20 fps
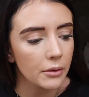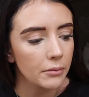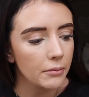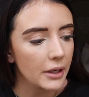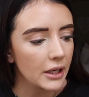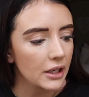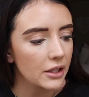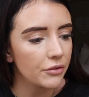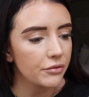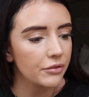and
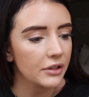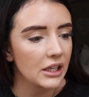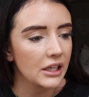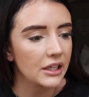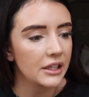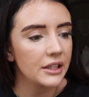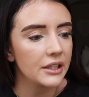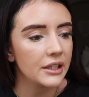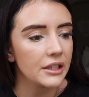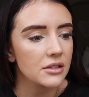make you feel
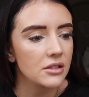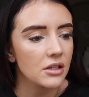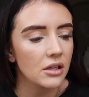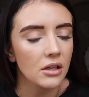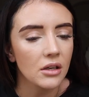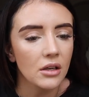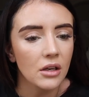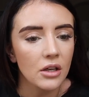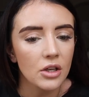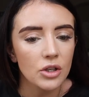like you need
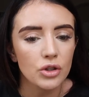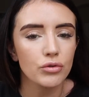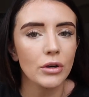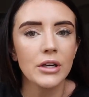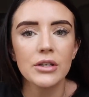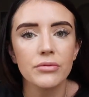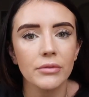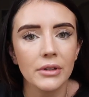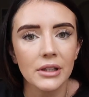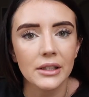to
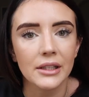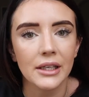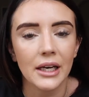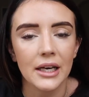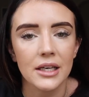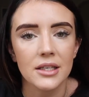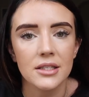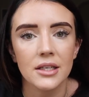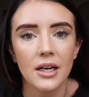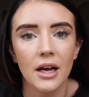dress really
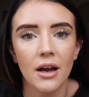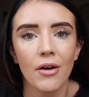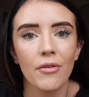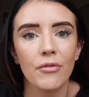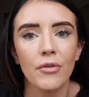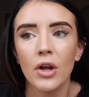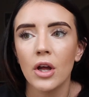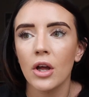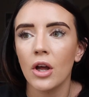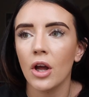nice and
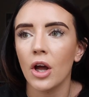have